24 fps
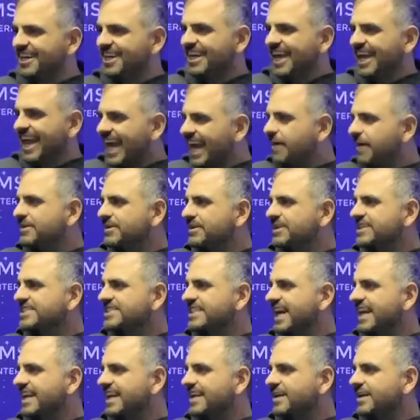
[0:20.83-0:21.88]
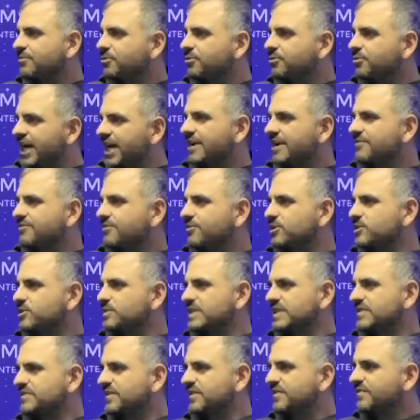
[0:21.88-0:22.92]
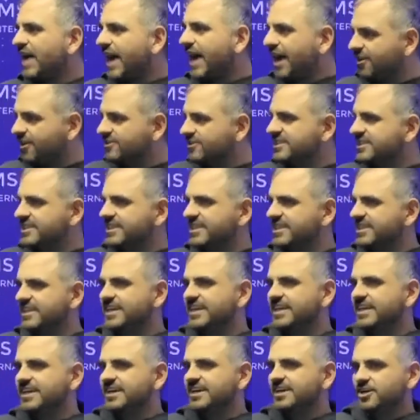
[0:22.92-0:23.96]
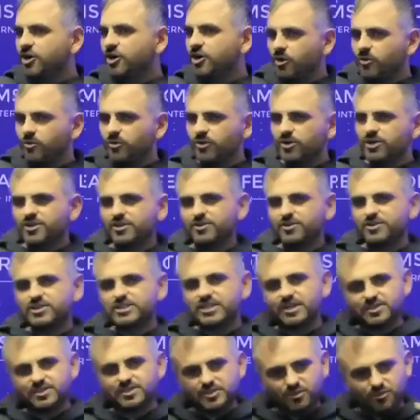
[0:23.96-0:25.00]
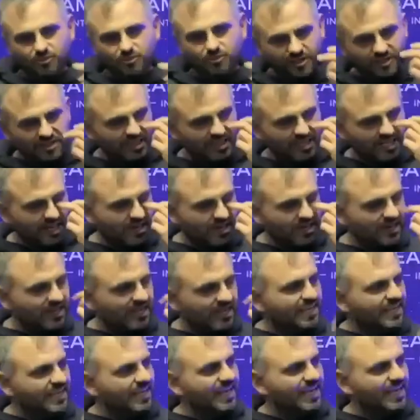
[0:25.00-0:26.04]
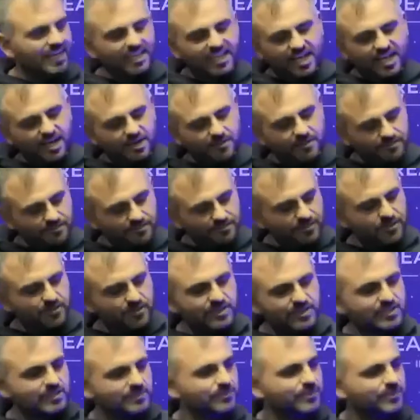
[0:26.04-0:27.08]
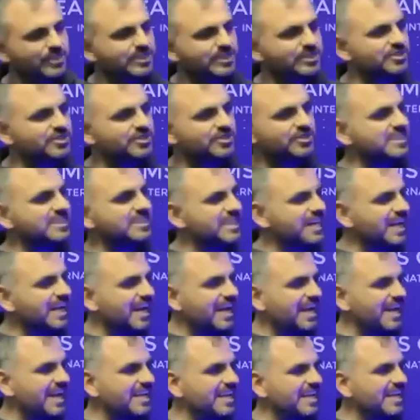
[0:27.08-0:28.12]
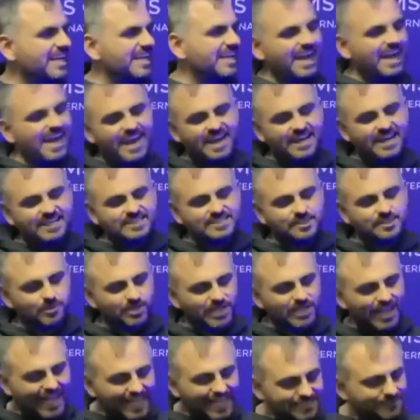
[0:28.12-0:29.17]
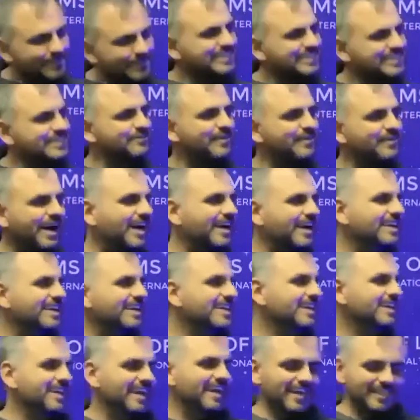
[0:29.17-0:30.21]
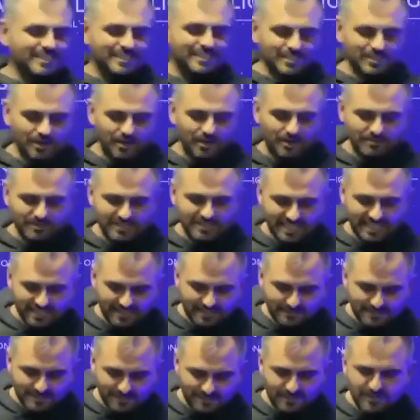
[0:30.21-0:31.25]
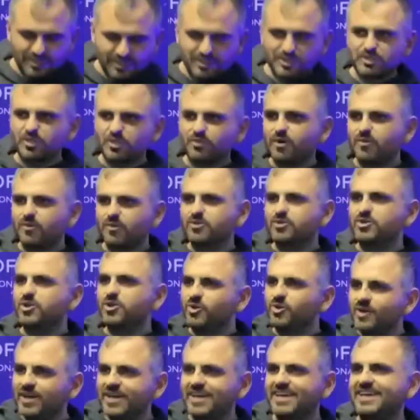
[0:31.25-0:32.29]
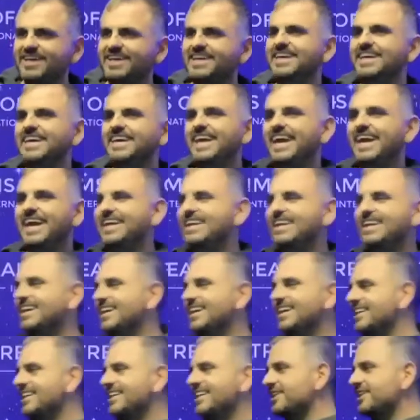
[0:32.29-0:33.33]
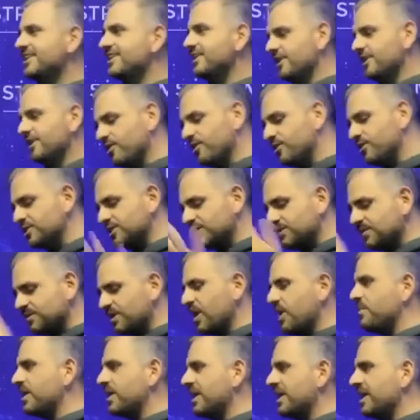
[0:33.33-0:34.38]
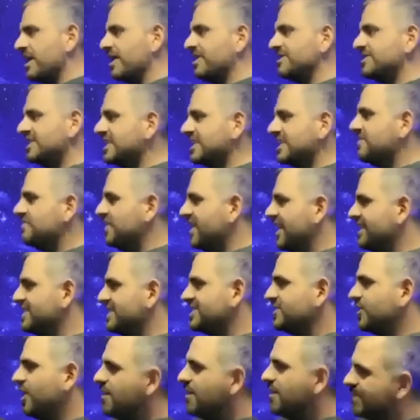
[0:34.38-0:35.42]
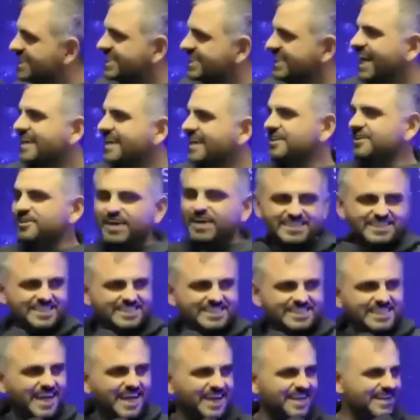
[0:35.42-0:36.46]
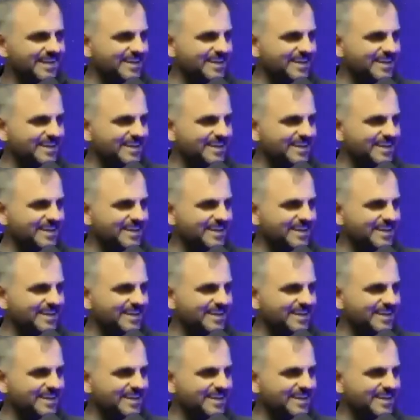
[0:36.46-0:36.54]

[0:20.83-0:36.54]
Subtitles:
And I'm excited. I'm praying for a specific faculty, co-workers, because I used to work there, doing some research on the side, and some classmates of mine. And so I'm sending them some pictures of what we're doing and gonna encourage them to come on out to the event. So I'm excited. Are you guys excited?